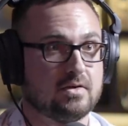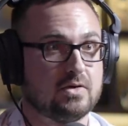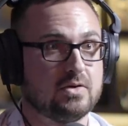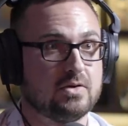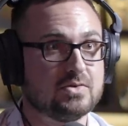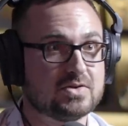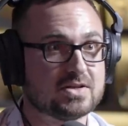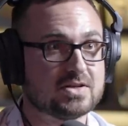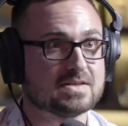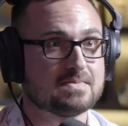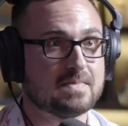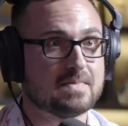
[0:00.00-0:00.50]

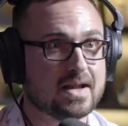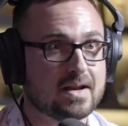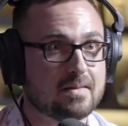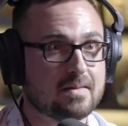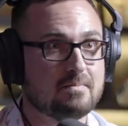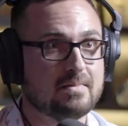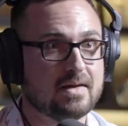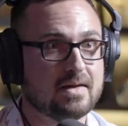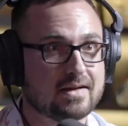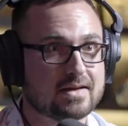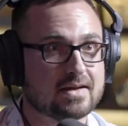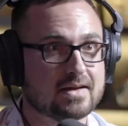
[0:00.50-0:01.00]
You just made
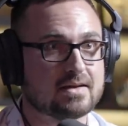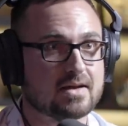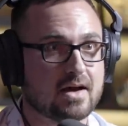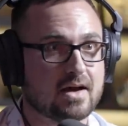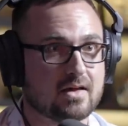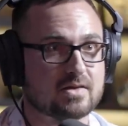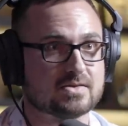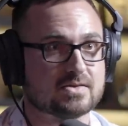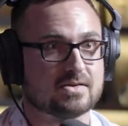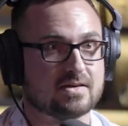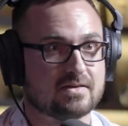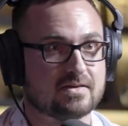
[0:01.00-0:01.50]
a million
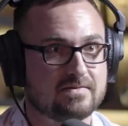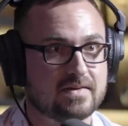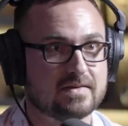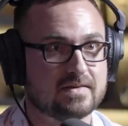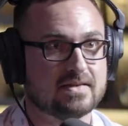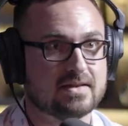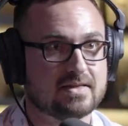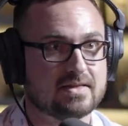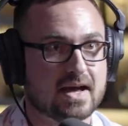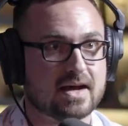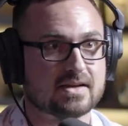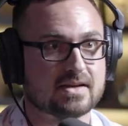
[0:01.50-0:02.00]
dollars on a
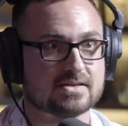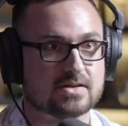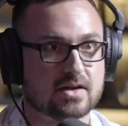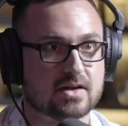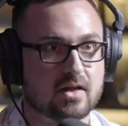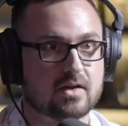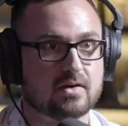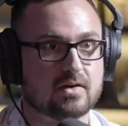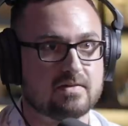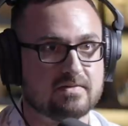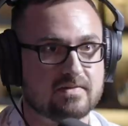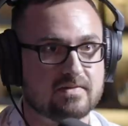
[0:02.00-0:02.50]
fifty thousand
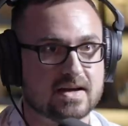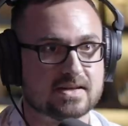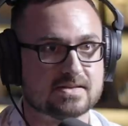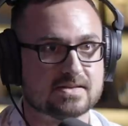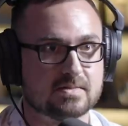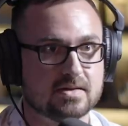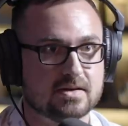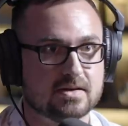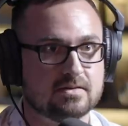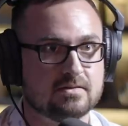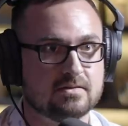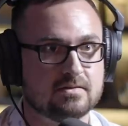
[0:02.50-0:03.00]
dollar
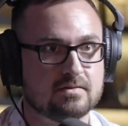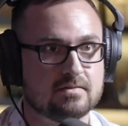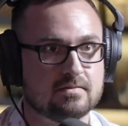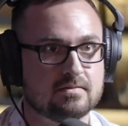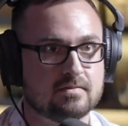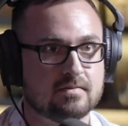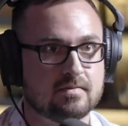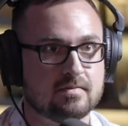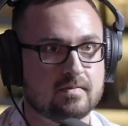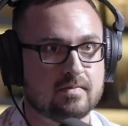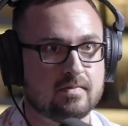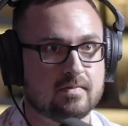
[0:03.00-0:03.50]
investment.
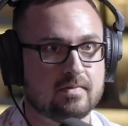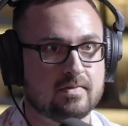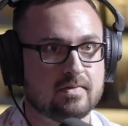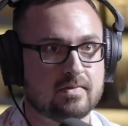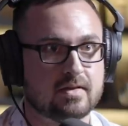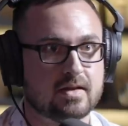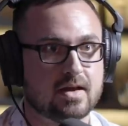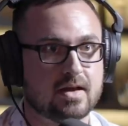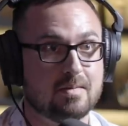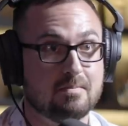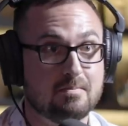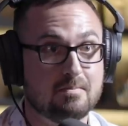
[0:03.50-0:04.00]

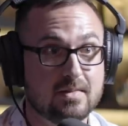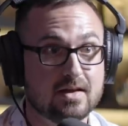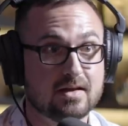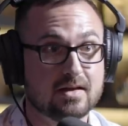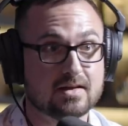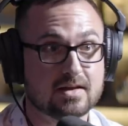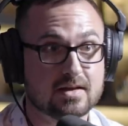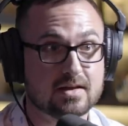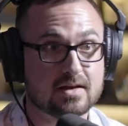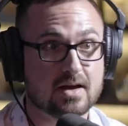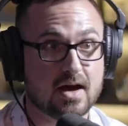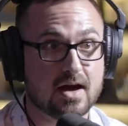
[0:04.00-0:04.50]
A
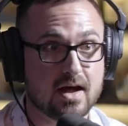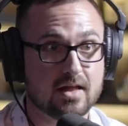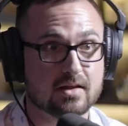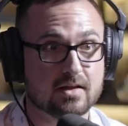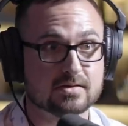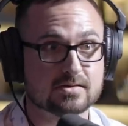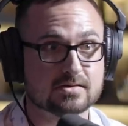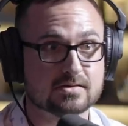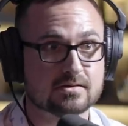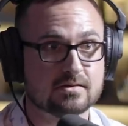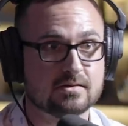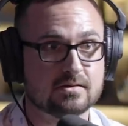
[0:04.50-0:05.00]
million
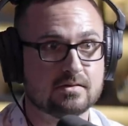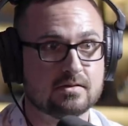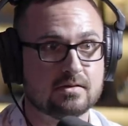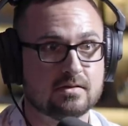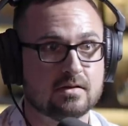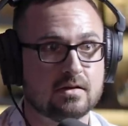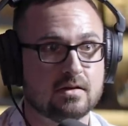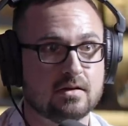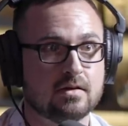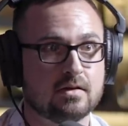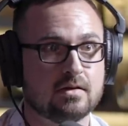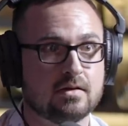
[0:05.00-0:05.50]
dollars. Yeah, that's
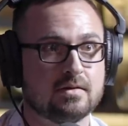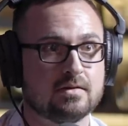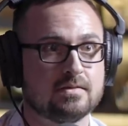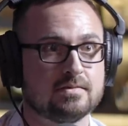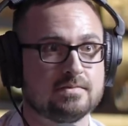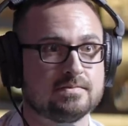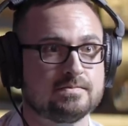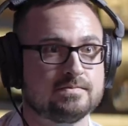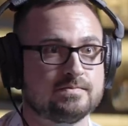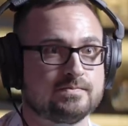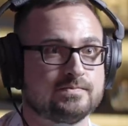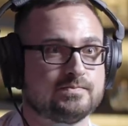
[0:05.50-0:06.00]
good. So is
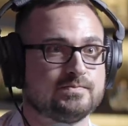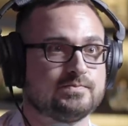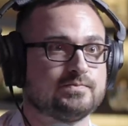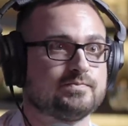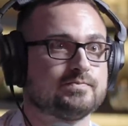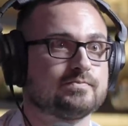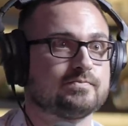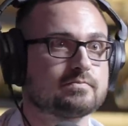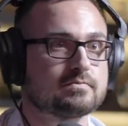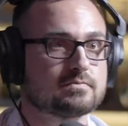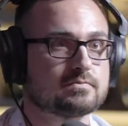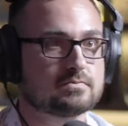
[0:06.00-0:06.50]
that what your friend did?